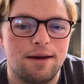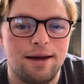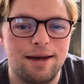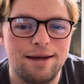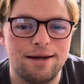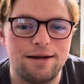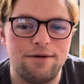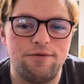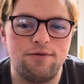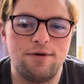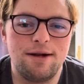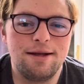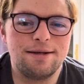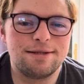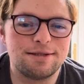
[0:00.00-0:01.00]
Hi again,
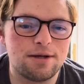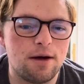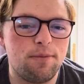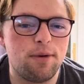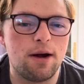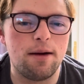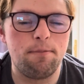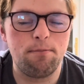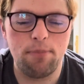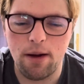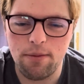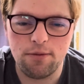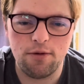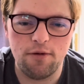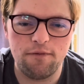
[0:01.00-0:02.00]
everyone. Scottiplier
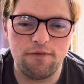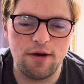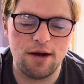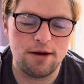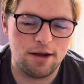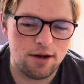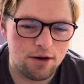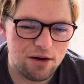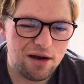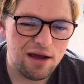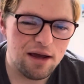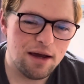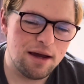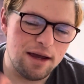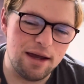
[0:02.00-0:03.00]
Pop Cult Fan here.
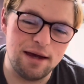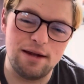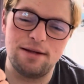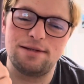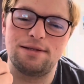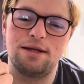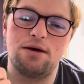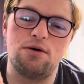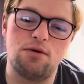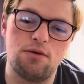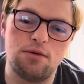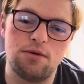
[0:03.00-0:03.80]
It is now